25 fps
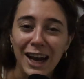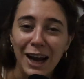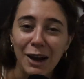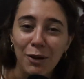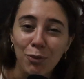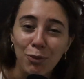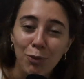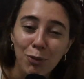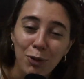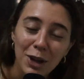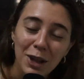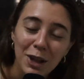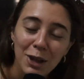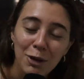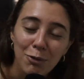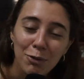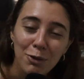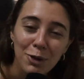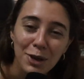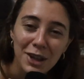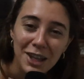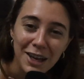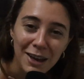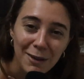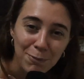I really,
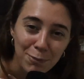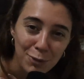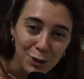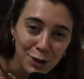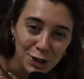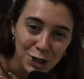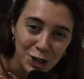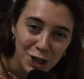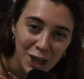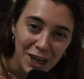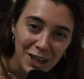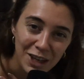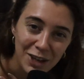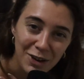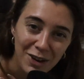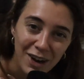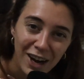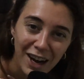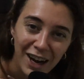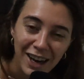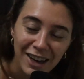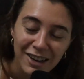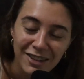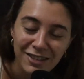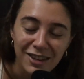really appreciate you
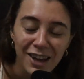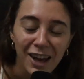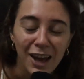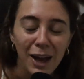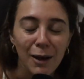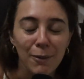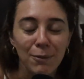guys.